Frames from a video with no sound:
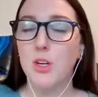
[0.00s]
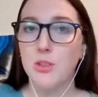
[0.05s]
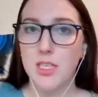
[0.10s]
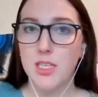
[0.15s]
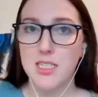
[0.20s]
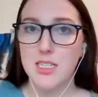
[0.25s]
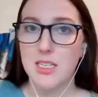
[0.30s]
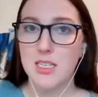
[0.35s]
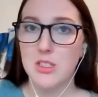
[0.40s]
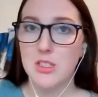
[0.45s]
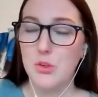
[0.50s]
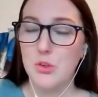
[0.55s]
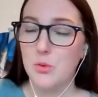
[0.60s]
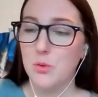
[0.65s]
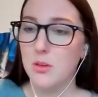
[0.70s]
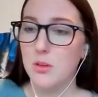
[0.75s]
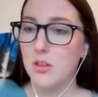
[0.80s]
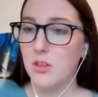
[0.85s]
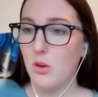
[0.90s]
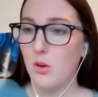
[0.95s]
listen
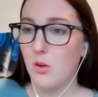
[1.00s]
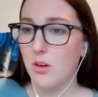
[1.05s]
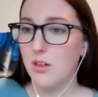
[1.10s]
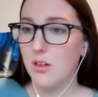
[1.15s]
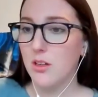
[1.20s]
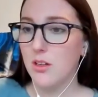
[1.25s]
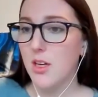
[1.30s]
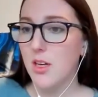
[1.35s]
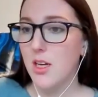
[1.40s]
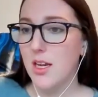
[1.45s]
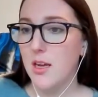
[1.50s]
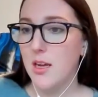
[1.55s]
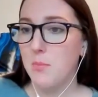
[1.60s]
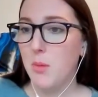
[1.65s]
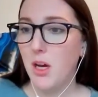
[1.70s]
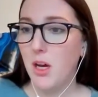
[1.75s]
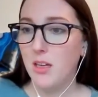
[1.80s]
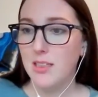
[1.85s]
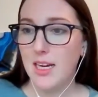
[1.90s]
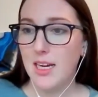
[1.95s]
to your
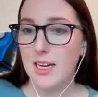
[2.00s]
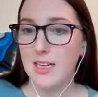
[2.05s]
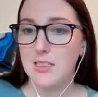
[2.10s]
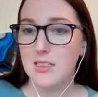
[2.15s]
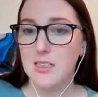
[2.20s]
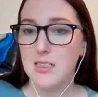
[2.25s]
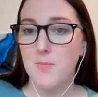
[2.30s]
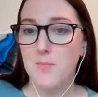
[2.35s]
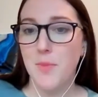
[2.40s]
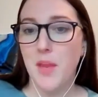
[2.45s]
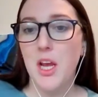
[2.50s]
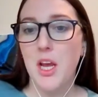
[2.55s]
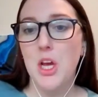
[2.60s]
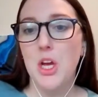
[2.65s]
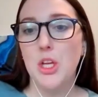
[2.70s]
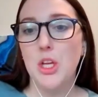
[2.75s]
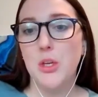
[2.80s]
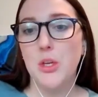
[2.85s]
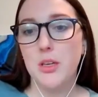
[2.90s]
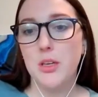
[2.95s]
podcast.
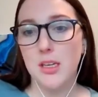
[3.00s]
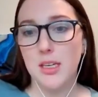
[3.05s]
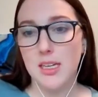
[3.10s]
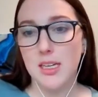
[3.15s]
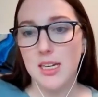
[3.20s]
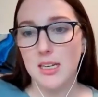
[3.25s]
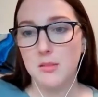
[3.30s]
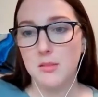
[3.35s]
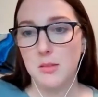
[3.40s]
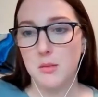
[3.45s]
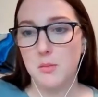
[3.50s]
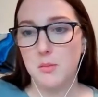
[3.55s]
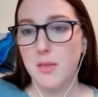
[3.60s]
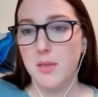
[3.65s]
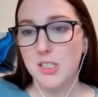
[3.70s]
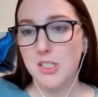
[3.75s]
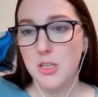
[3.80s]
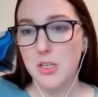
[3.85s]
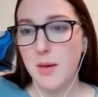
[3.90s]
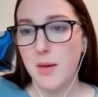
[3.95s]
You can connect with
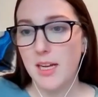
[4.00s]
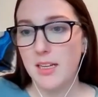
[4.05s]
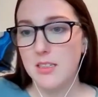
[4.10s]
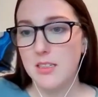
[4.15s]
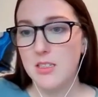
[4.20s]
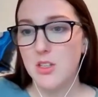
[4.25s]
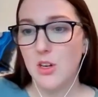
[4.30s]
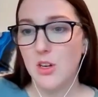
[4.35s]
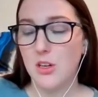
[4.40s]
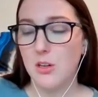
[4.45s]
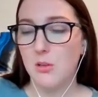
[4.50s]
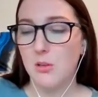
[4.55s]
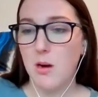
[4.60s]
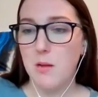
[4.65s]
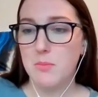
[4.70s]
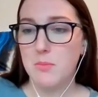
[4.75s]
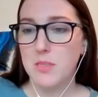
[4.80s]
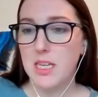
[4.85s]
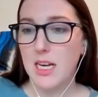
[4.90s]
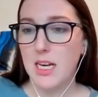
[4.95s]
PhD Balance on our
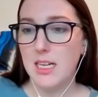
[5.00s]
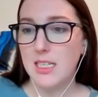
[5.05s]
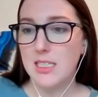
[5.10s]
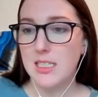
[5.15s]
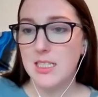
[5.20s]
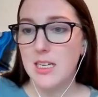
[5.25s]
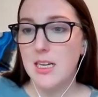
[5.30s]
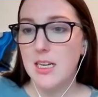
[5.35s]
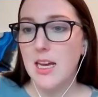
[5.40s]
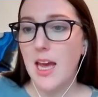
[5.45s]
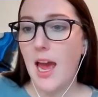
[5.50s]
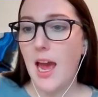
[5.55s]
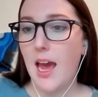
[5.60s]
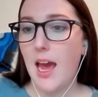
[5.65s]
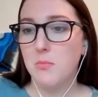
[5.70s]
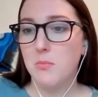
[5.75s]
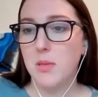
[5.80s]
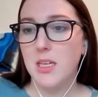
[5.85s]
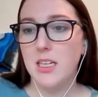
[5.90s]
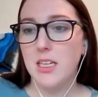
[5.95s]
website
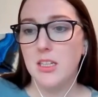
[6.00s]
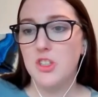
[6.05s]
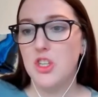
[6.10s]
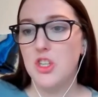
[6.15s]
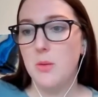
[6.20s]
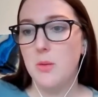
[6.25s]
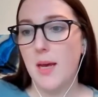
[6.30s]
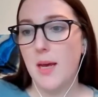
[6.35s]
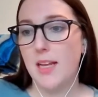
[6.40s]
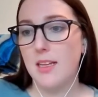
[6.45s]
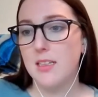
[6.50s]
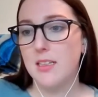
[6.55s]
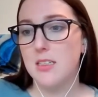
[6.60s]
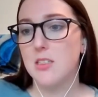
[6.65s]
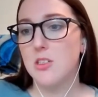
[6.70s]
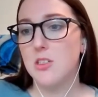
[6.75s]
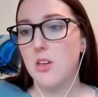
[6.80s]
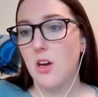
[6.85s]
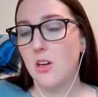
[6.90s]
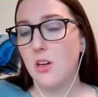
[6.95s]
at
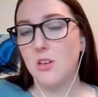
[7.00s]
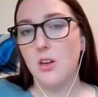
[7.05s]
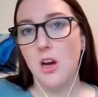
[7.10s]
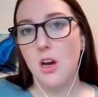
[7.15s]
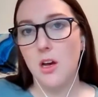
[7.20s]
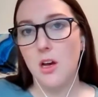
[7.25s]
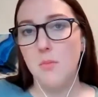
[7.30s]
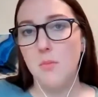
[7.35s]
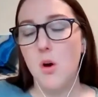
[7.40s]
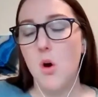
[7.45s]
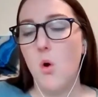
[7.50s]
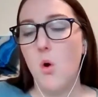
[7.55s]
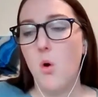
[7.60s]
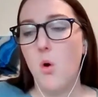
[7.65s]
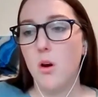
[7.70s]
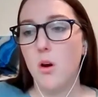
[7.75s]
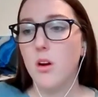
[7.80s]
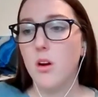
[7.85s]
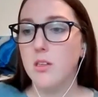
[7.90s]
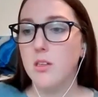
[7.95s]
phdbalance.com
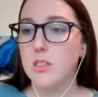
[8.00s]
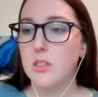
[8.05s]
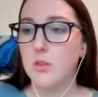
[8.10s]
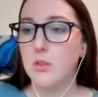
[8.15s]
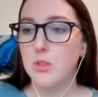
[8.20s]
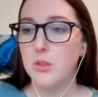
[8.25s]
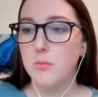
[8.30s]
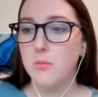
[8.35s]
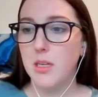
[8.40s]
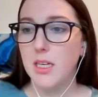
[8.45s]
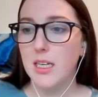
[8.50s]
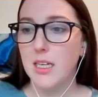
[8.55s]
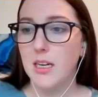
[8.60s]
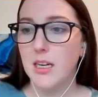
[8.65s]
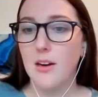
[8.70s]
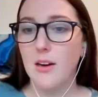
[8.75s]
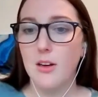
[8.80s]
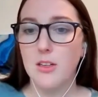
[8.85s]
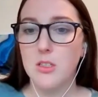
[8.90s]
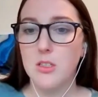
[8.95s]
or on social
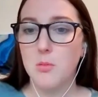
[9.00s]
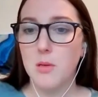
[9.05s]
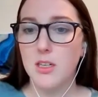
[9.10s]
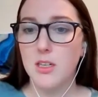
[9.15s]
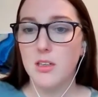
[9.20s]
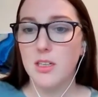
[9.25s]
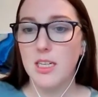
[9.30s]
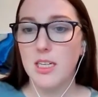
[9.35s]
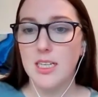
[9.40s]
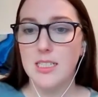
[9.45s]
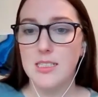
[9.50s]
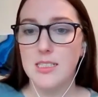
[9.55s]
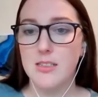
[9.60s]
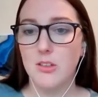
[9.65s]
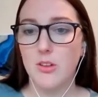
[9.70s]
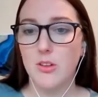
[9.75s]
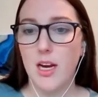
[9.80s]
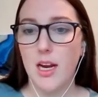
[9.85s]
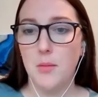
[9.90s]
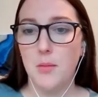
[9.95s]
media on Twitter and
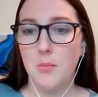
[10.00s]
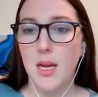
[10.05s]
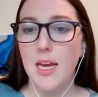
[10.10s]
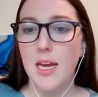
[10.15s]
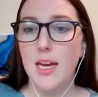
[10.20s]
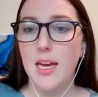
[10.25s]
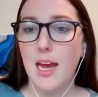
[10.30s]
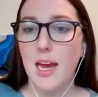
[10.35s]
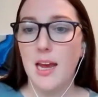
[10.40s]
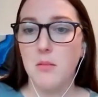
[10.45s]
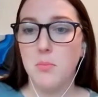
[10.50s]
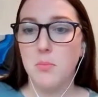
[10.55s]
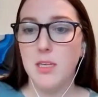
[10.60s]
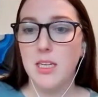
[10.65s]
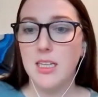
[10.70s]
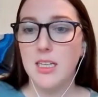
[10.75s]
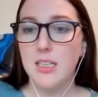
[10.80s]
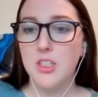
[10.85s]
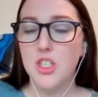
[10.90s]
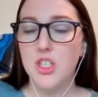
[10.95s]
Instagram at
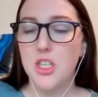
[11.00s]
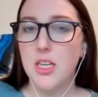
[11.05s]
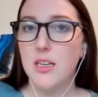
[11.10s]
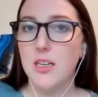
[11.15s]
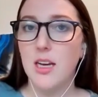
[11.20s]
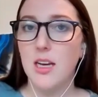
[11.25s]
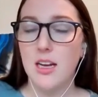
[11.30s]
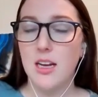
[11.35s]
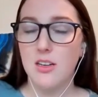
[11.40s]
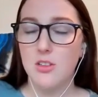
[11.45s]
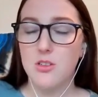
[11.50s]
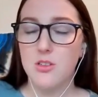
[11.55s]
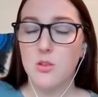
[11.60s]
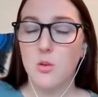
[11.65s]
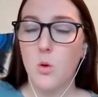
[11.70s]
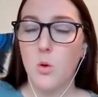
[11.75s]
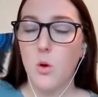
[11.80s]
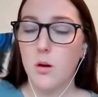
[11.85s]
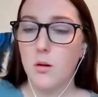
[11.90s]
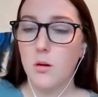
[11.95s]

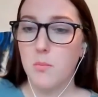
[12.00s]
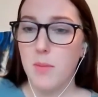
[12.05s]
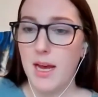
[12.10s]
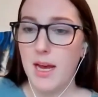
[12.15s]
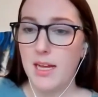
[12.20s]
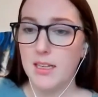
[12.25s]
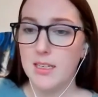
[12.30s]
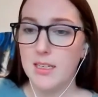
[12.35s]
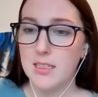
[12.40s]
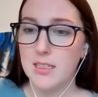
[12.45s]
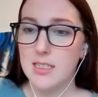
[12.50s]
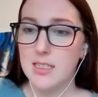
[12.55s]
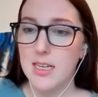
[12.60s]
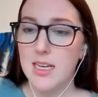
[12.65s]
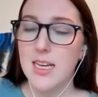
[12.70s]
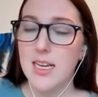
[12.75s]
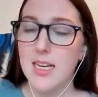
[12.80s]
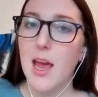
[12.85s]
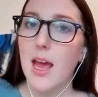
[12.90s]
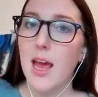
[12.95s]
PhD_balance.
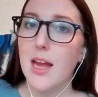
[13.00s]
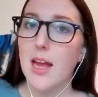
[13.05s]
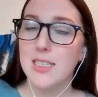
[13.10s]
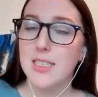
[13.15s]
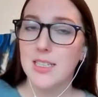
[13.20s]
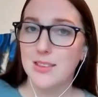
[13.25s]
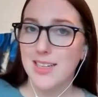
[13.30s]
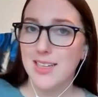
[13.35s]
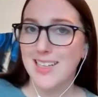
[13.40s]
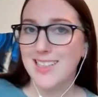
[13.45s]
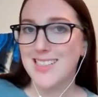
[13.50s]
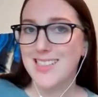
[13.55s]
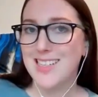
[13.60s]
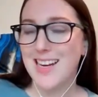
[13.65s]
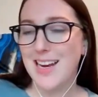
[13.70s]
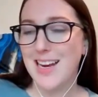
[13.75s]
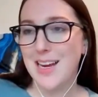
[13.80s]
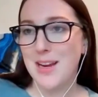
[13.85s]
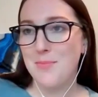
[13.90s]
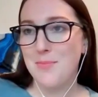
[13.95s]
Until next
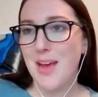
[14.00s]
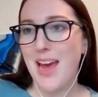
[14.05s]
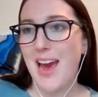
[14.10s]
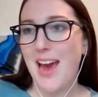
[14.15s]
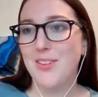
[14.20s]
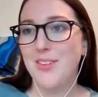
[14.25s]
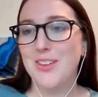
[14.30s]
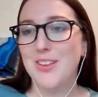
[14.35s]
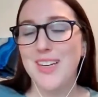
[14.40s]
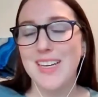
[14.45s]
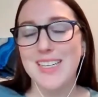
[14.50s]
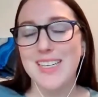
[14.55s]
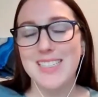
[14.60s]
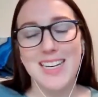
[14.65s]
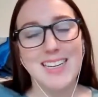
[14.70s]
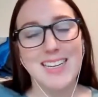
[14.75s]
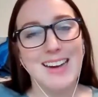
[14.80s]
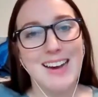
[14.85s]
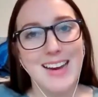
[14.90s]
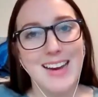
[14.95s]
time, have a great
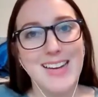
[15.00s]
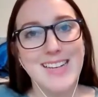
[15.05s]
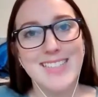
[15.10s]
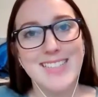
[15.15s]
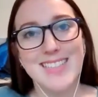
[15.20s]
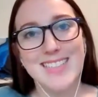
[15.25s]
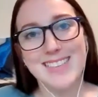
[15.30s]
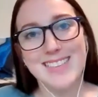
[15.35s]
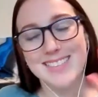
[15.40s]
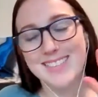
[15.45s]
day, guys.